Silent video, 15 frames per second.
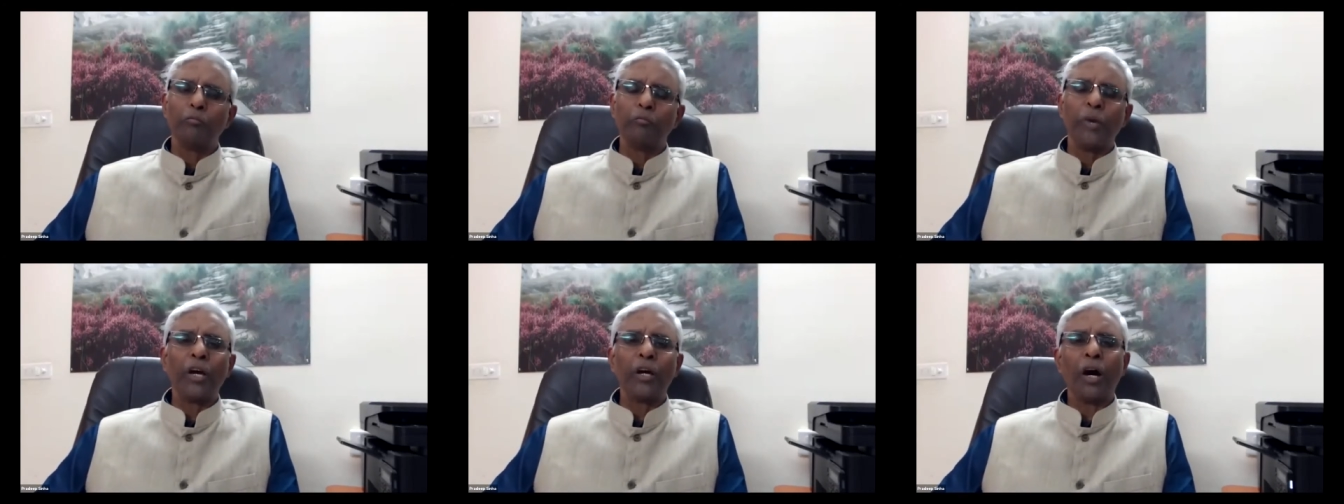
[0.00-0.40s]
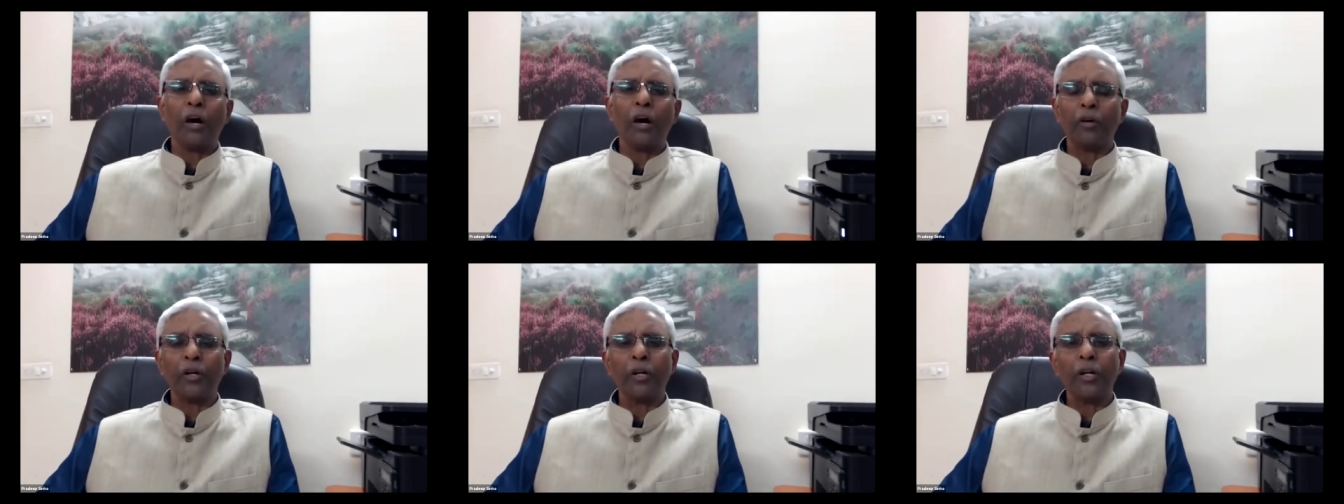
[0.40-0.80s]
make
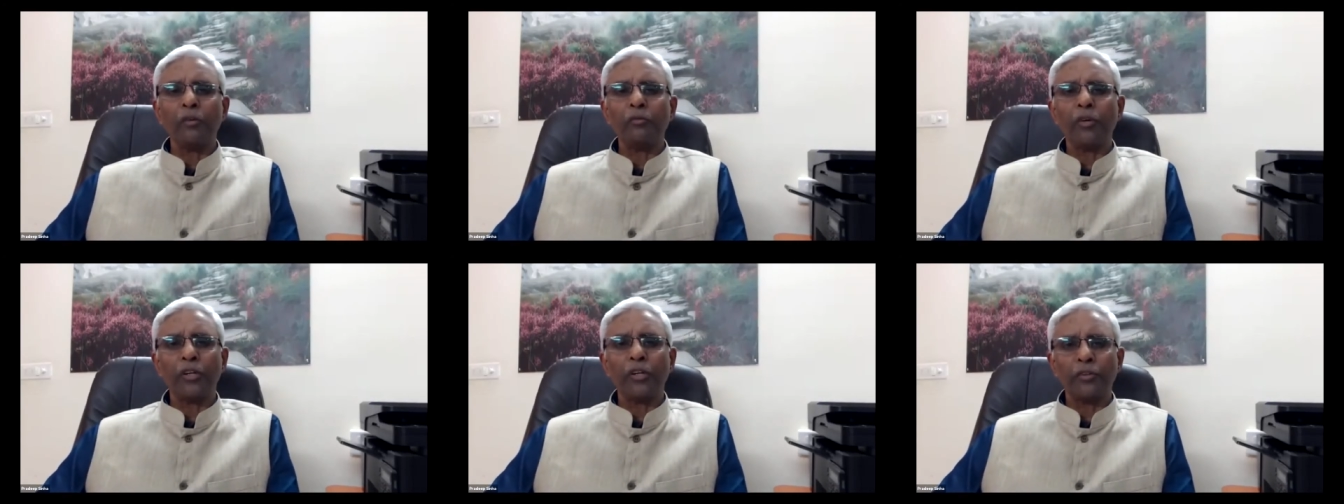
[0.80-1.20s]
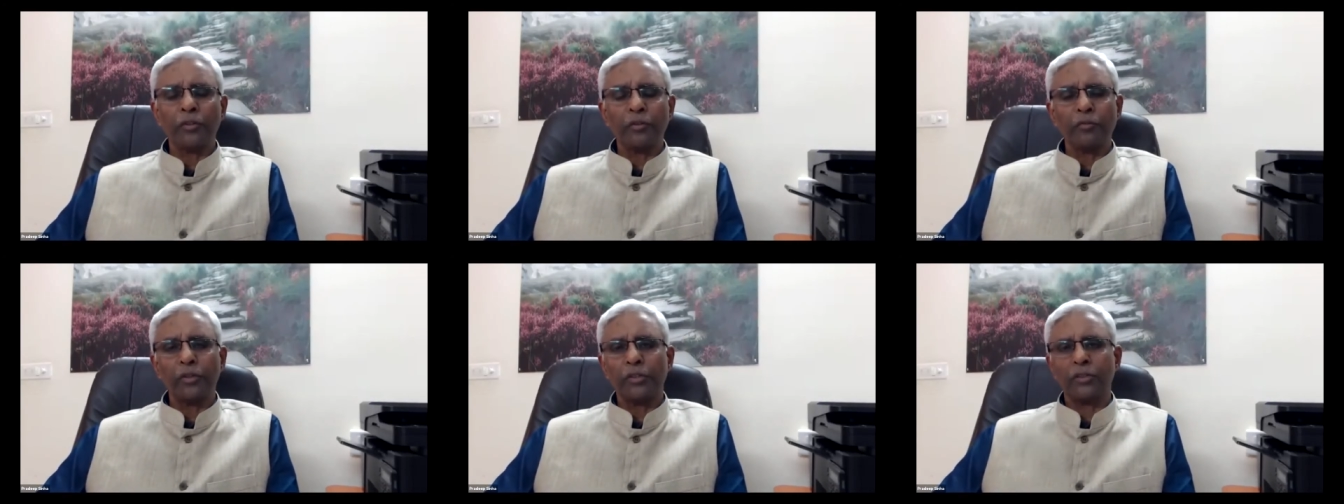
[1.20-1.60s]
our railway
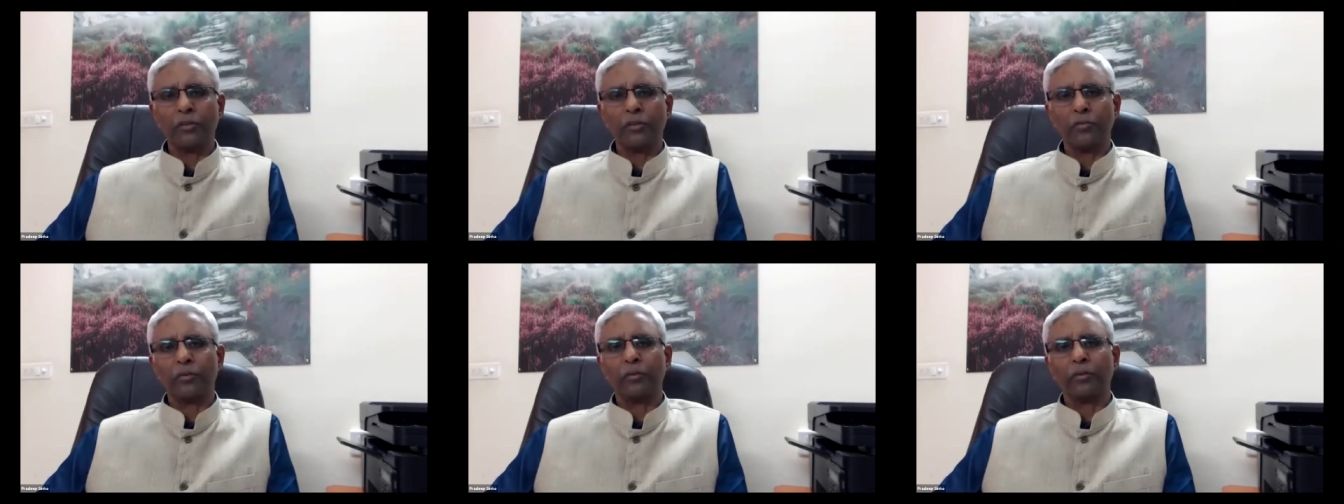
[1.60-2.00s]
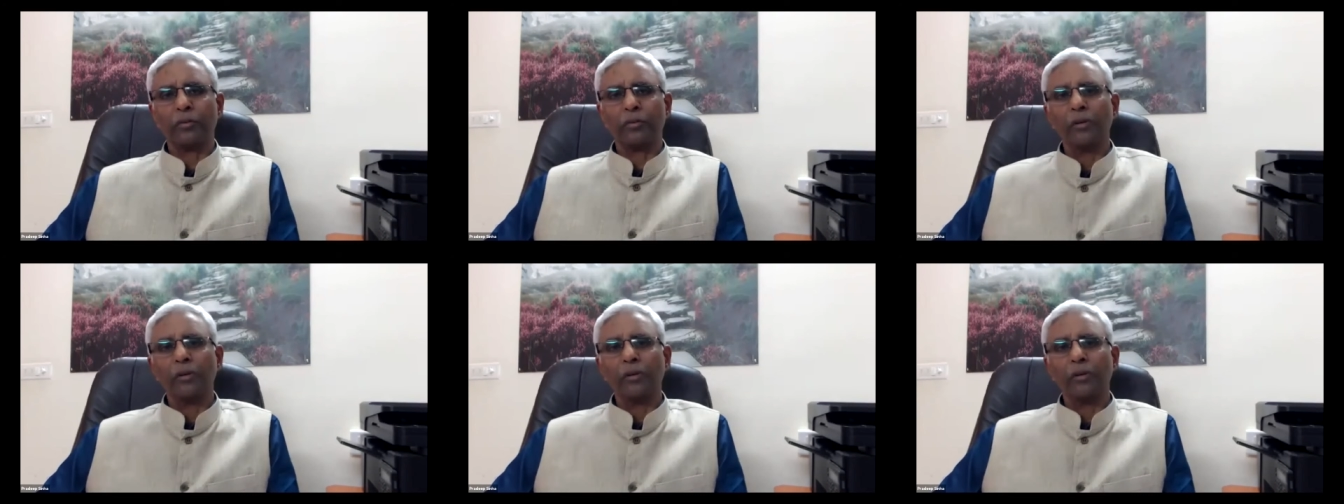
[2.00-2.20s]
reservations.